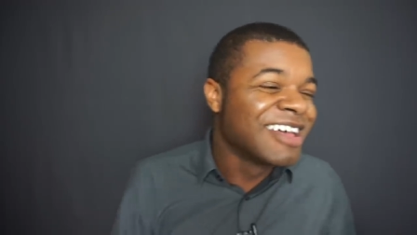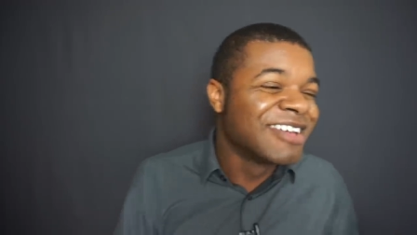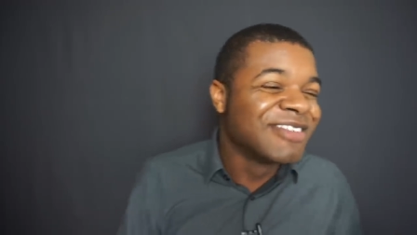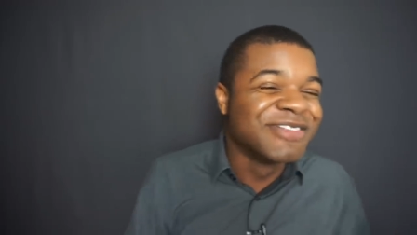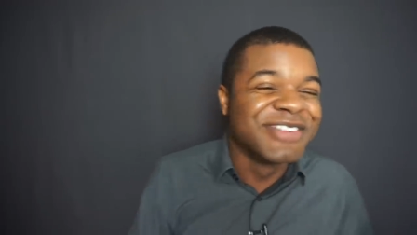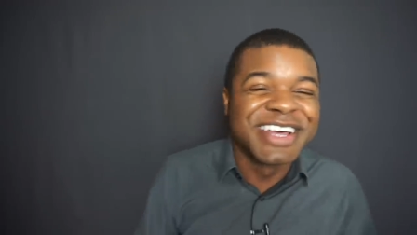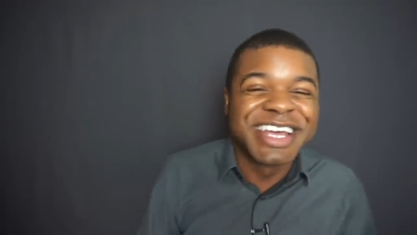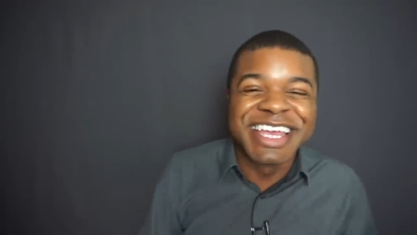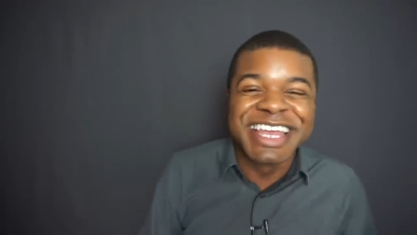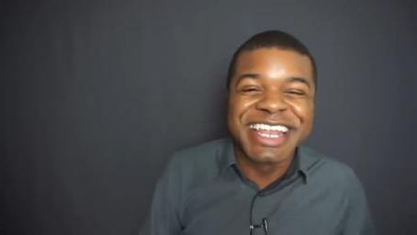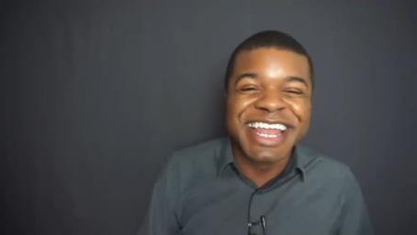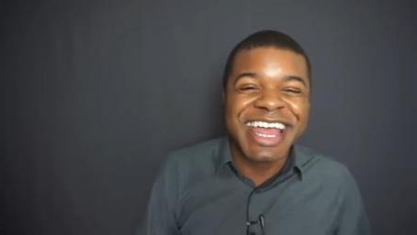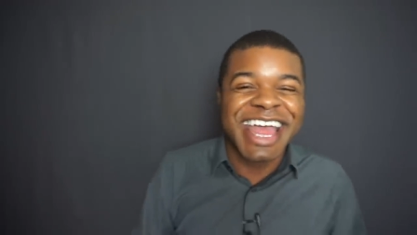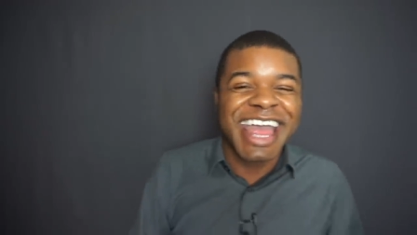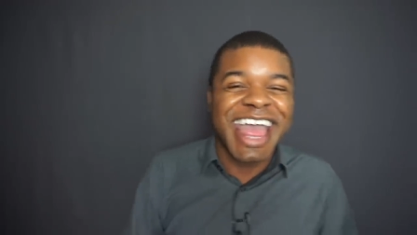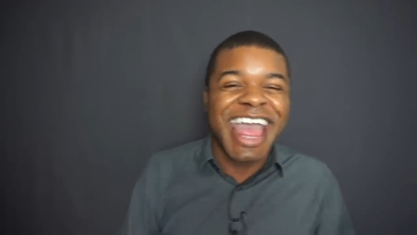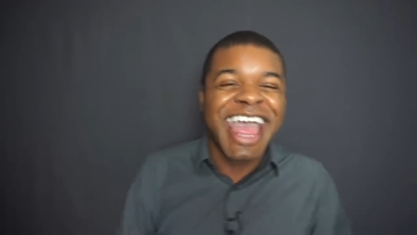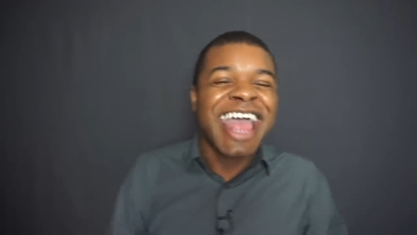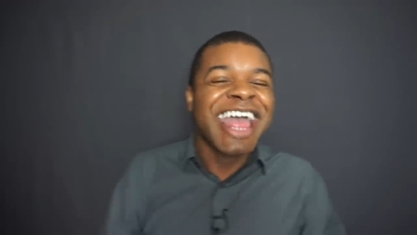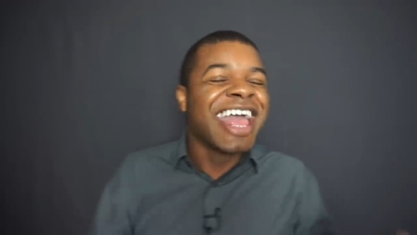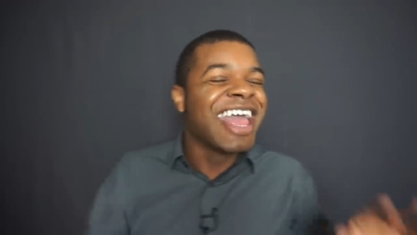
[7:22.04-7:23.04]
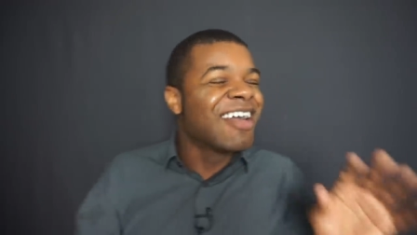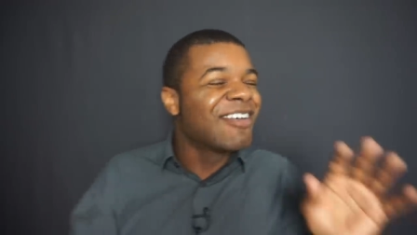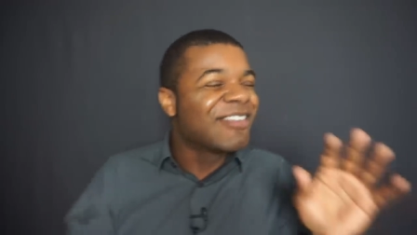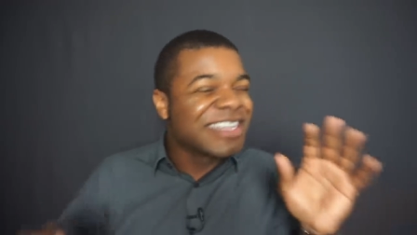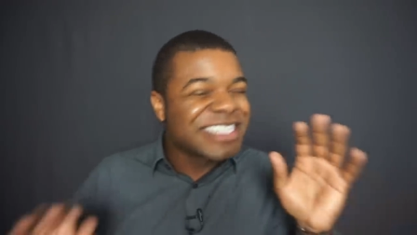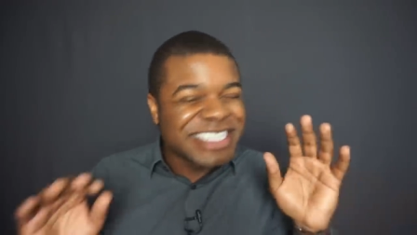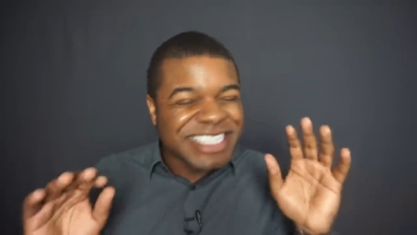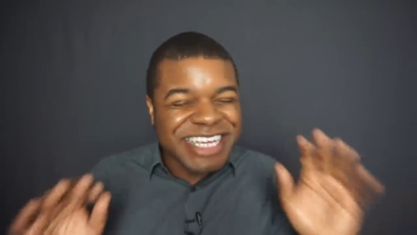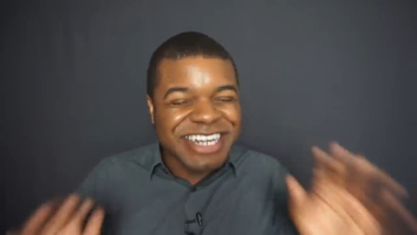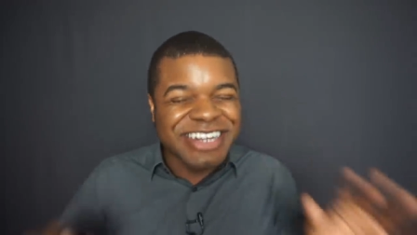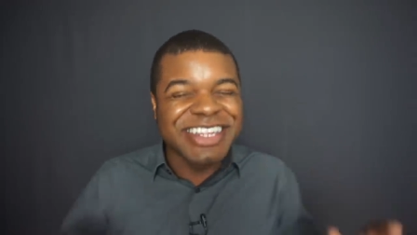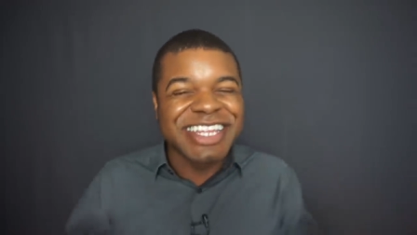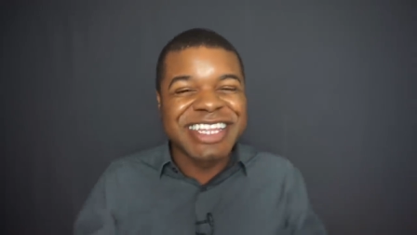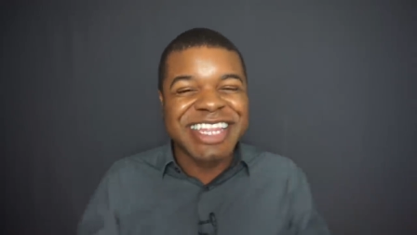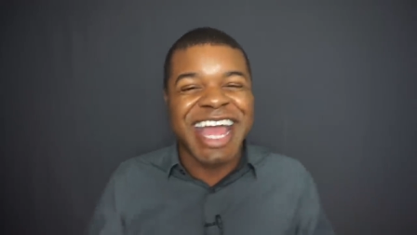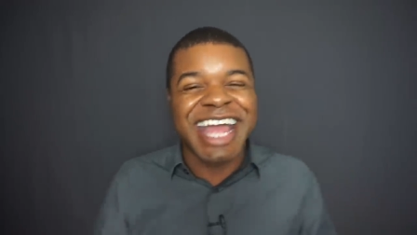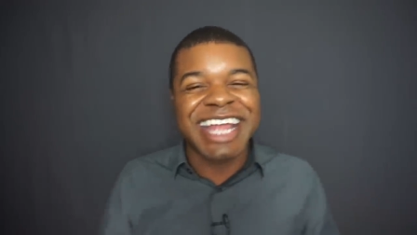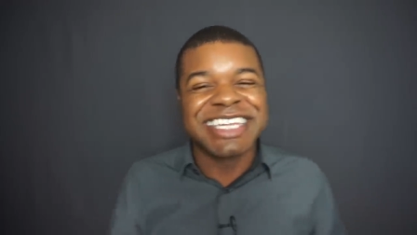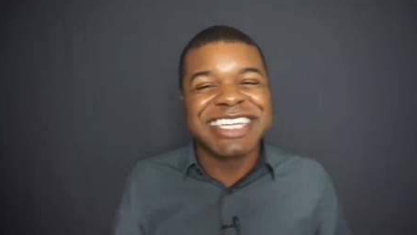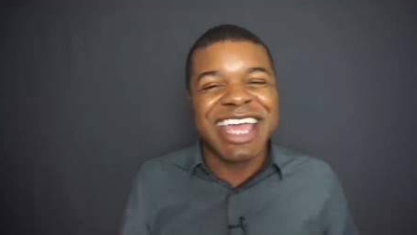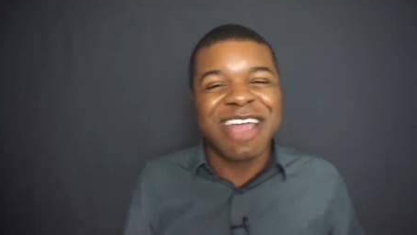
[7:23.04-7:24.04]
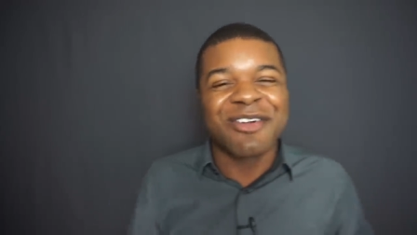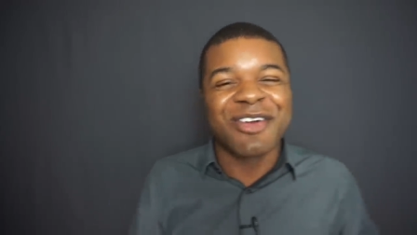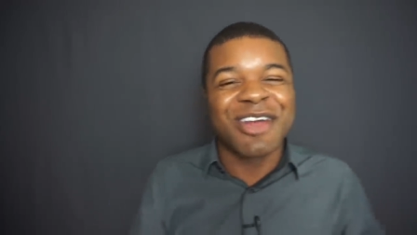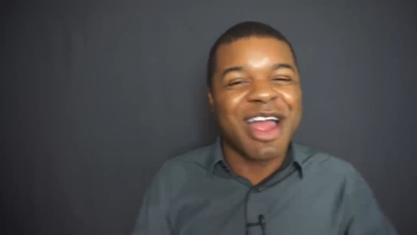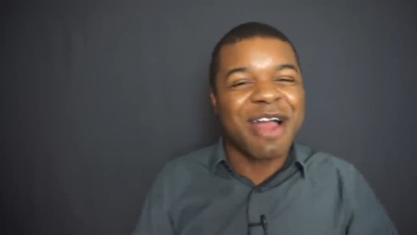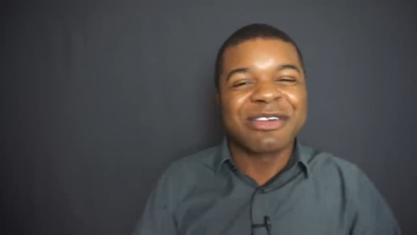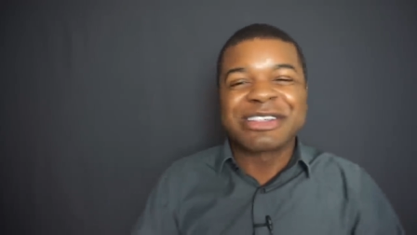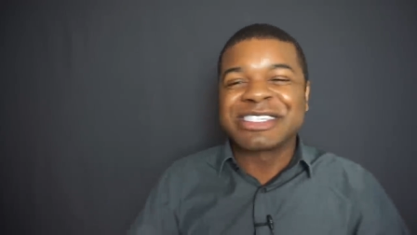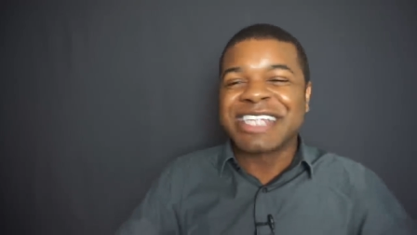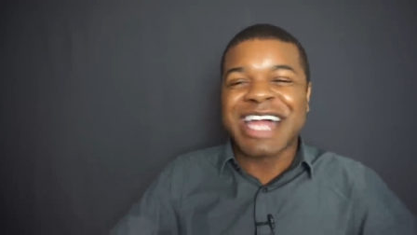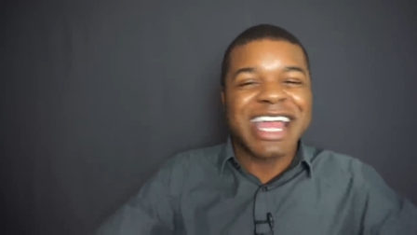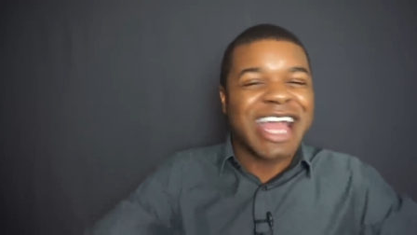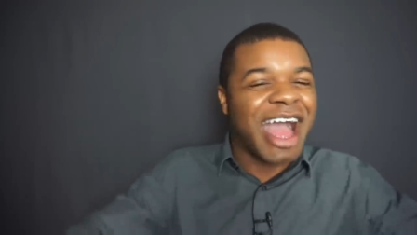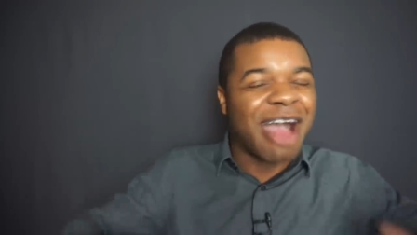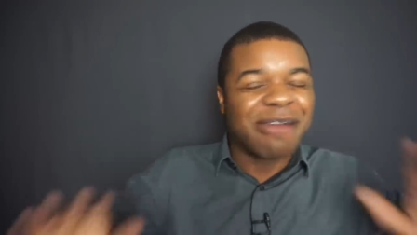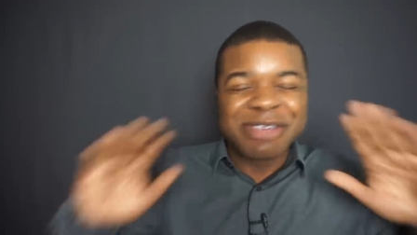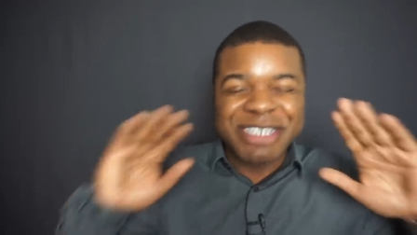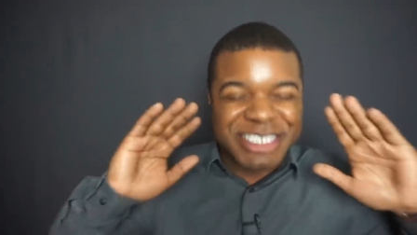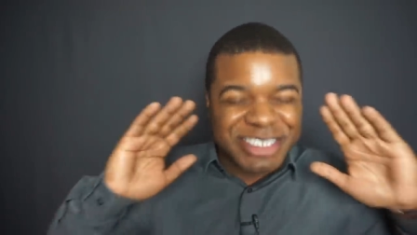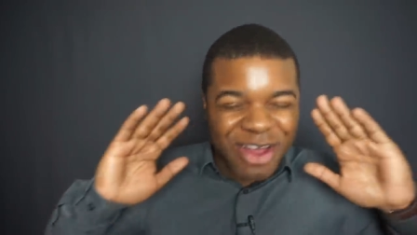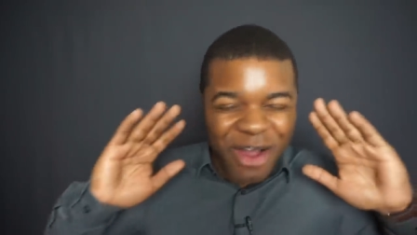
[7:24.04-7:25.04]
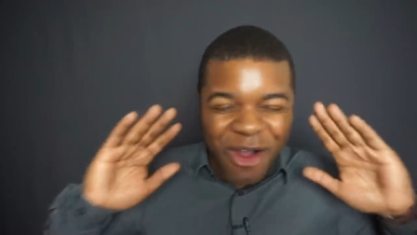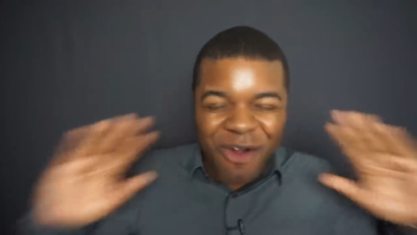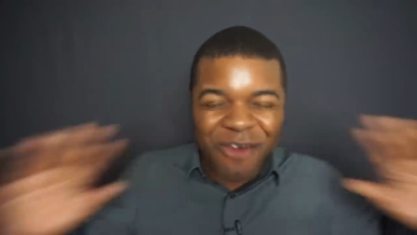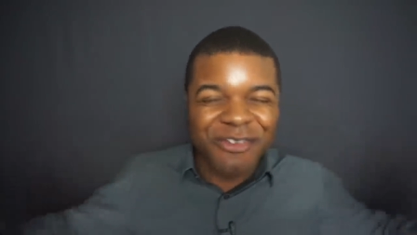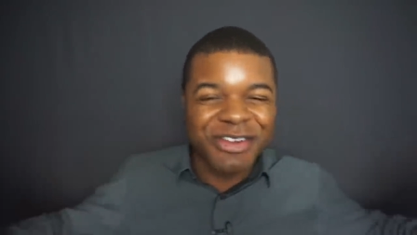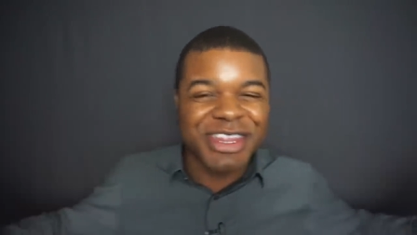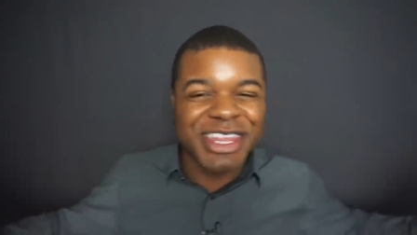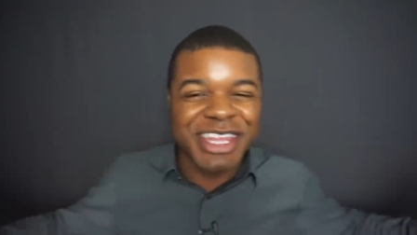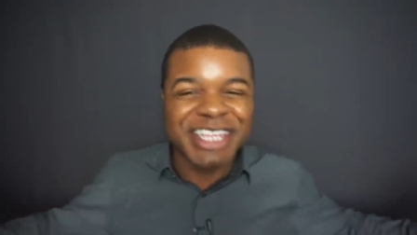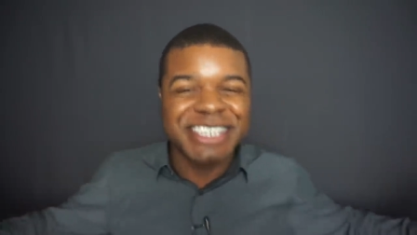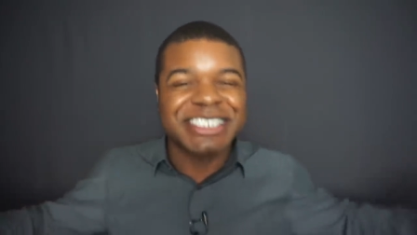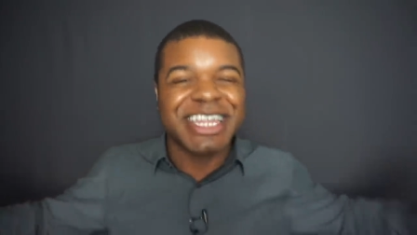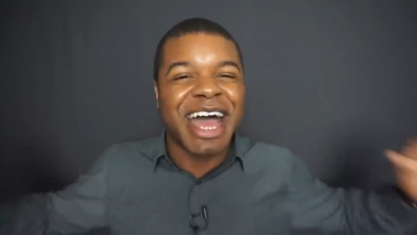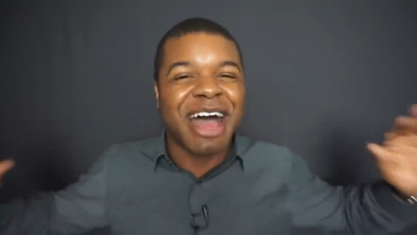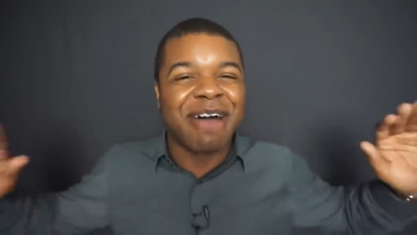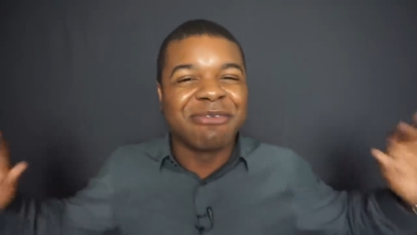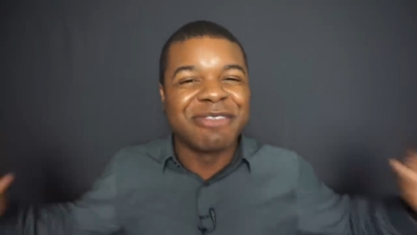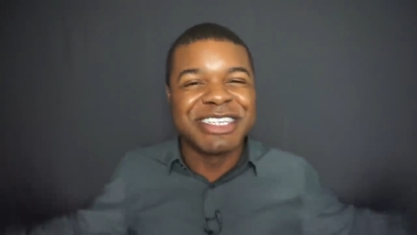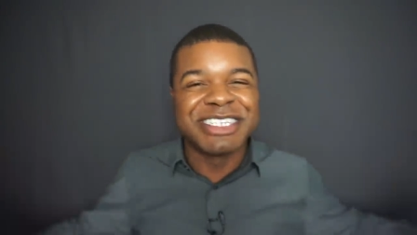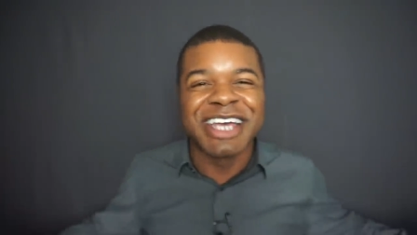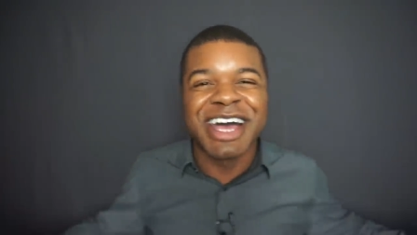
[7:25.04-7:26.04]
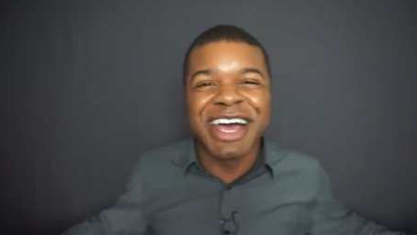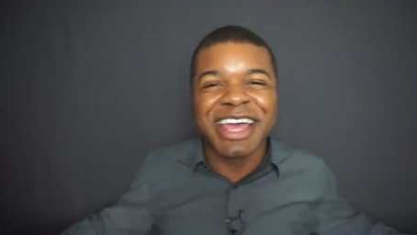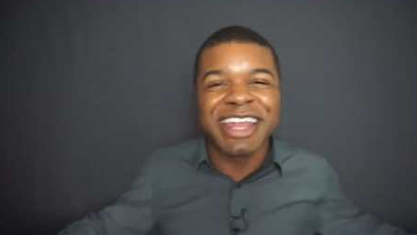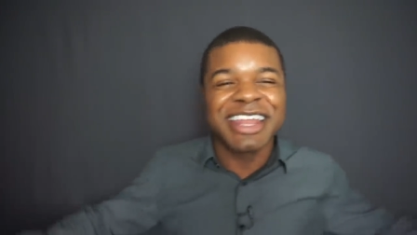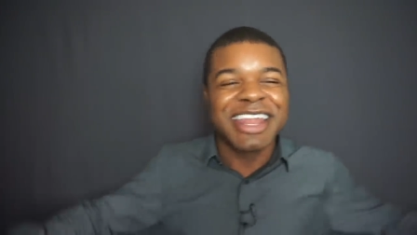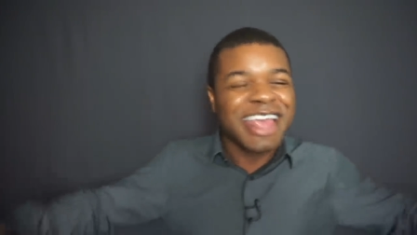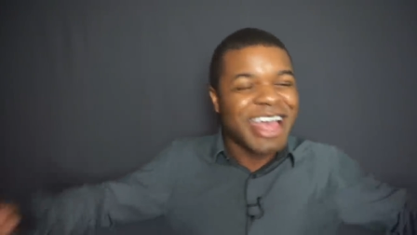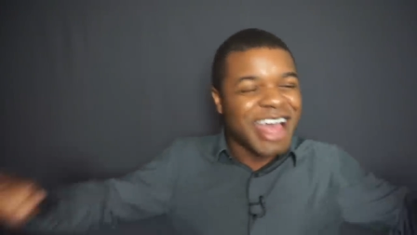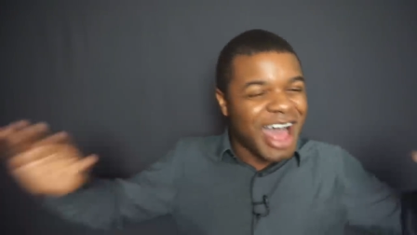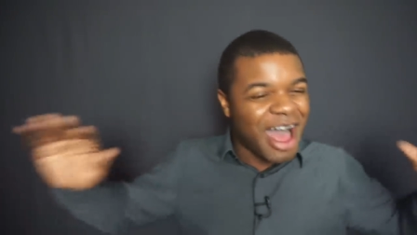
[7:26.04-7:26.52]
but it was literally that day where I was like, I'm just over this. I'm done.